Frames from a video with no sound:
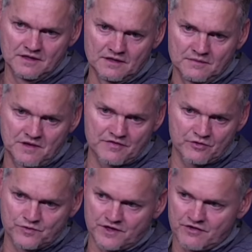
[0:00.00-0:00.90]
Um, I
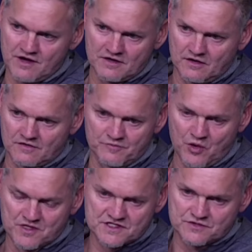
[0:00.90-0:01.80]
thought we created a lot of
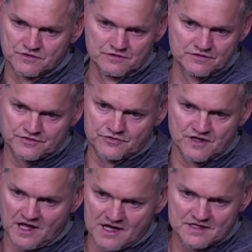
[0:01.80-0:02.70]
moments through through
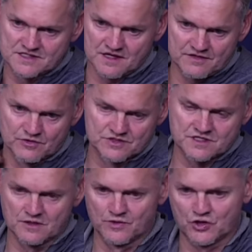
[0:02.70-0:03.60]
the lines. I
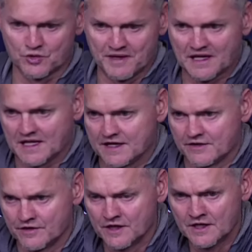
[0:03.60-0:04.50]
thought uh, we could have been
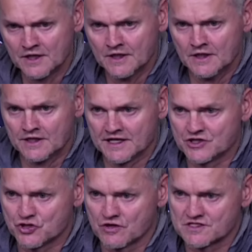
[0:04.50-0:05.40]
cleaner
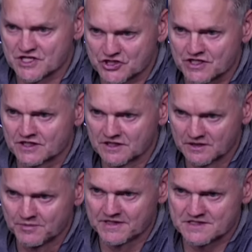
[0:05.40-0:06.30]
in transition a
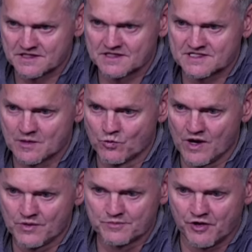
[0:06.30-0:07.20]
little bit. Uh, some
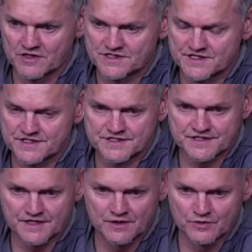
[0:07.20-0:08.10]
wayward
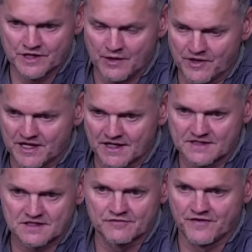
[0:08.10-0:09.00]
passes. Uh, can we
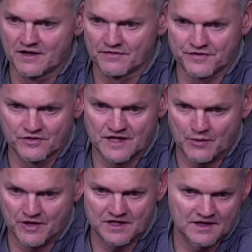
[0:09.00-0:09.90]
connect in the final third?
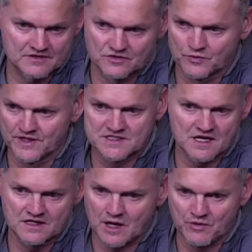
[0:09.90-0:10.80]
Can we connect on the weak
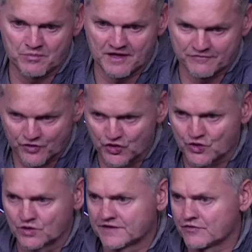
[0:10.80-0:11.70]
side? Can we play
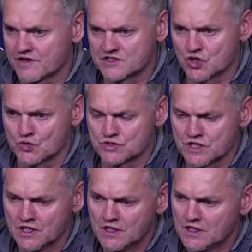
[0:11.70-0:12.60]
vertical in the red
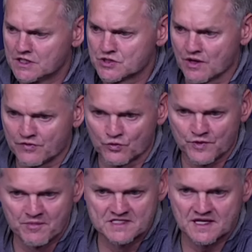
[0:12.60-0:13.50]
zones? So I
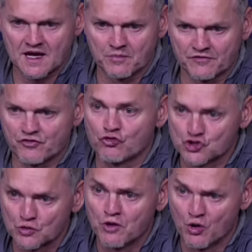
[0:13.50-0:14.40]
thought we missed a couple of
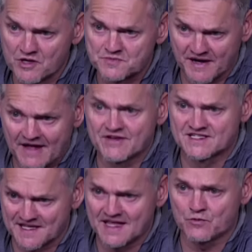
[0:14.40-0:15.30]
crucial moments. But having
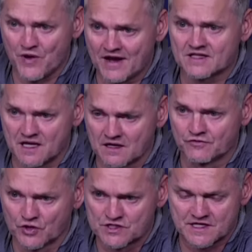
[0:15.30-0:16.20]
said that, we had a ton
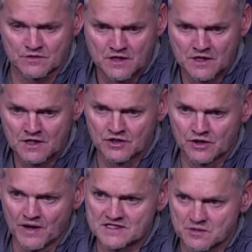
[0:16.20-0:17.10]
of looks and, you
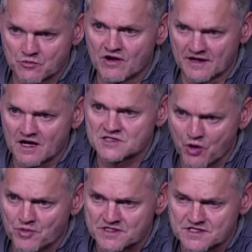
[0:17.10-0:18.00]
know, we had some really nice
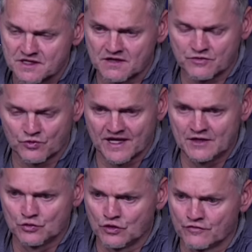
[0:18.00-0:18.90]
moments. Uh, I thought
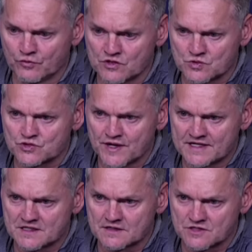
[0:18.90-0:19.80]
Edu Löwen was also
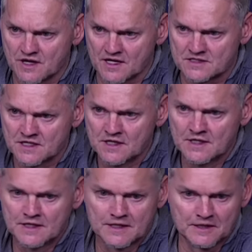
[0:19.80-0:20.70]
excellent tonight.
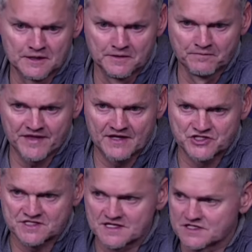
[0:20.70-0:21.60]
Um, and
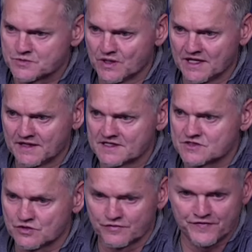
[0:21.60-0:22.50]
just his willingness
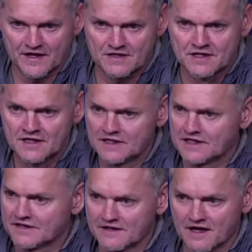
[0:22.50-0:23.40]
to defend
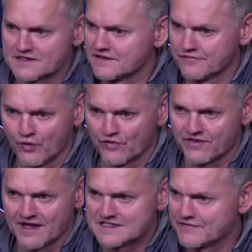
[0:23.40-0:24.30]
in the 94th,
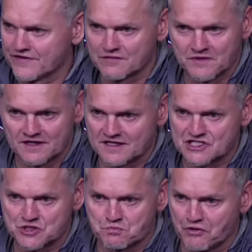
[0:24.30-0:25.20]
95th minute,
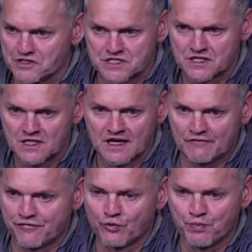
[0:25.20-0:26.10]
a sprint
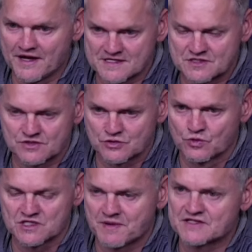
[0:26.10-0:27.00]
at full pace to
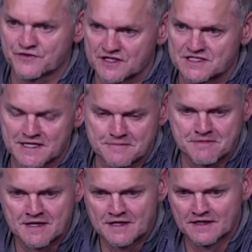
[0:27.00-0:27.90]
do what's best for the
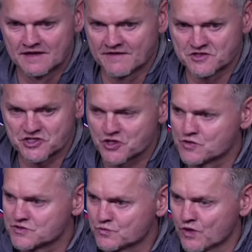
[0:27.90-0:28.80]
team. And that just
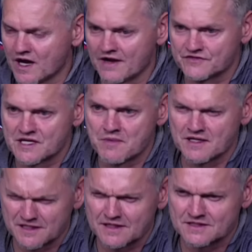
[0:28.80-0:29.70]
shows what kind of
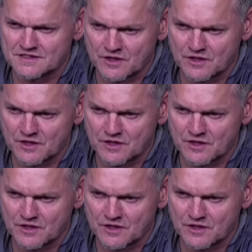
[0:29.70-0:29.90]
teammate he is.